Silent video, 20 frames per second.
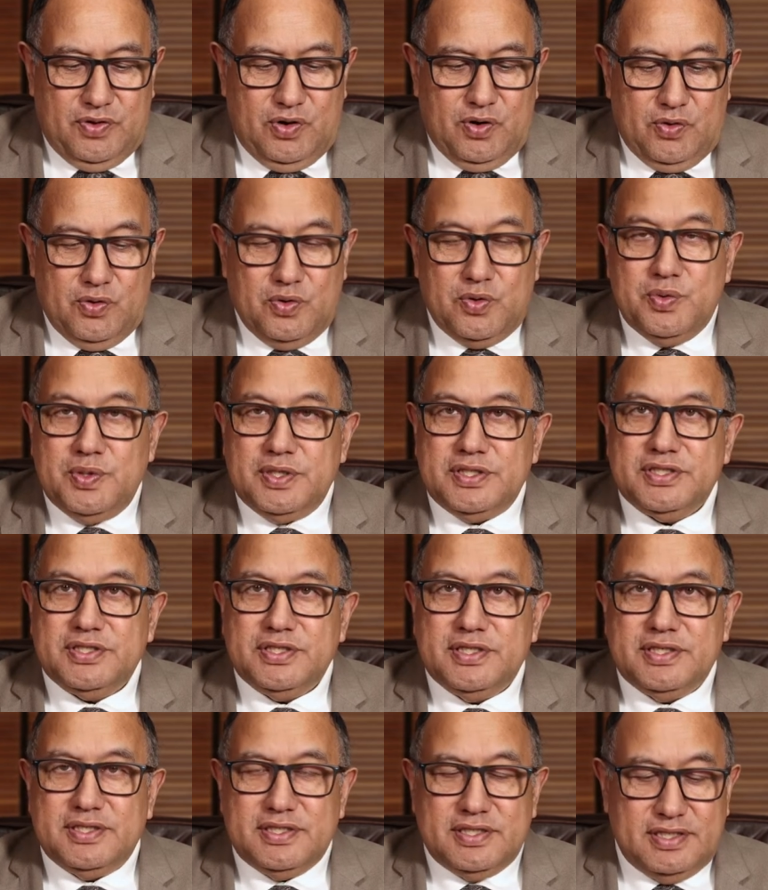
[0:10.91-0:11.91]
oral
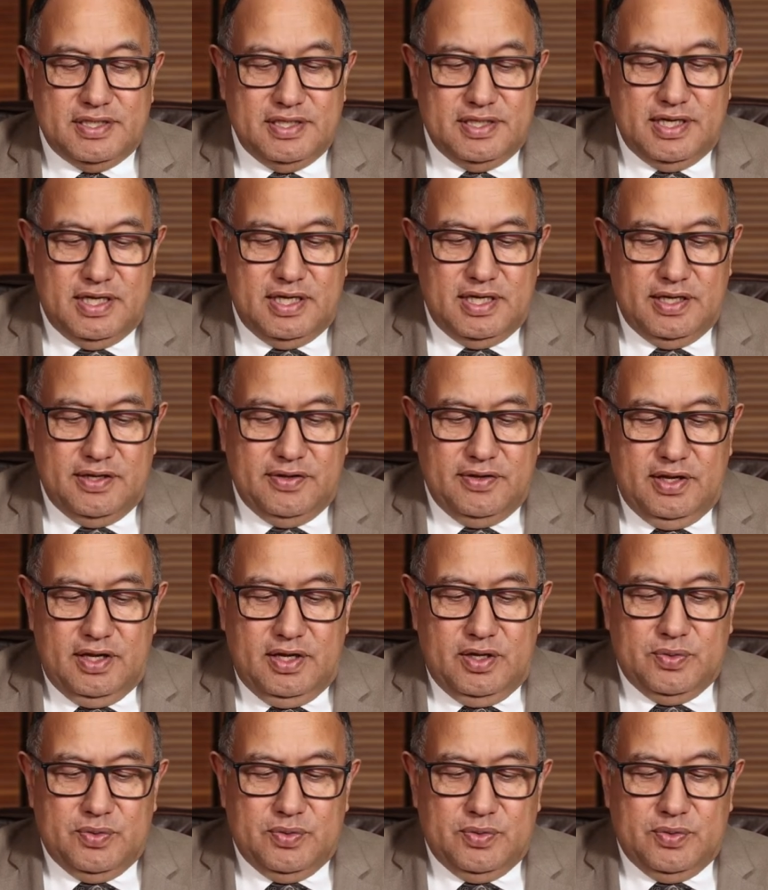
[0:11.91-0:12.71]
questions today.